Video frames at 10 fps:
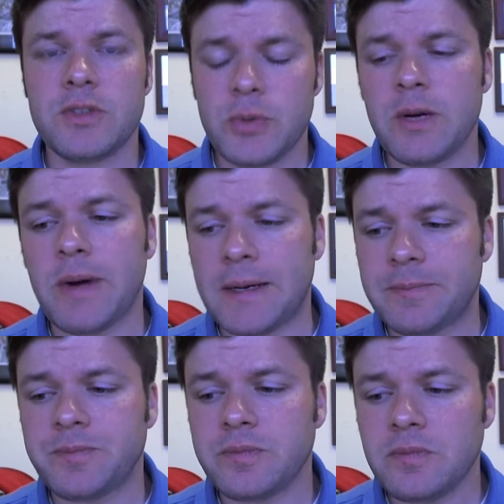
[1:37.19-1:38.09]
So anyway,
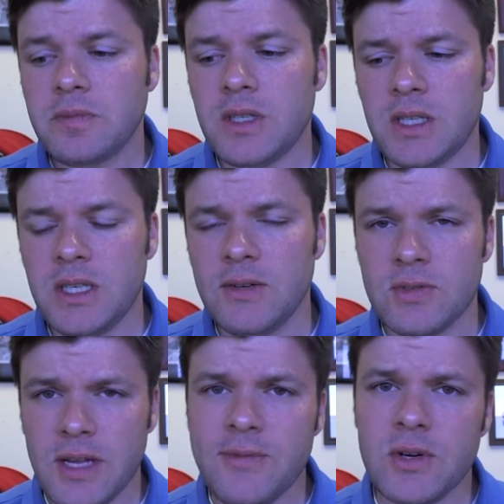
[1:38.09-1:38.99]
if
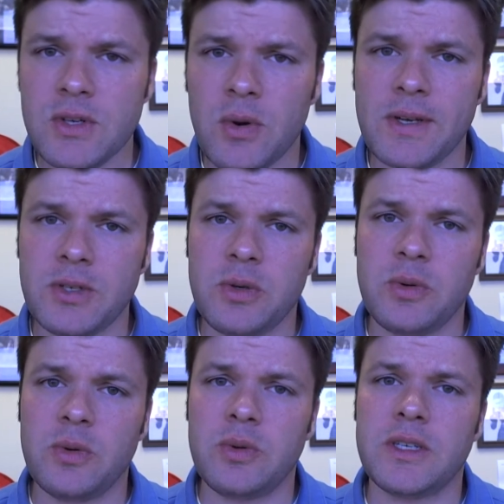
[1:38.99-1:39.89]
slavery is going to
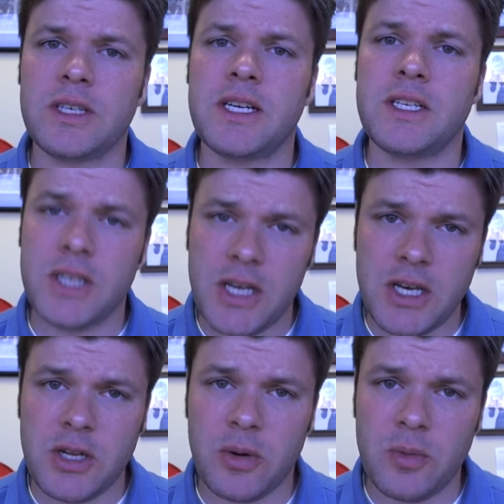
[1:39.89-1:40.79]

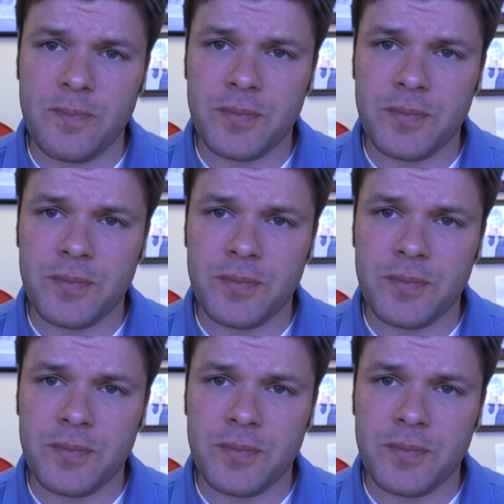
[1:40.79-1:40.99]
continue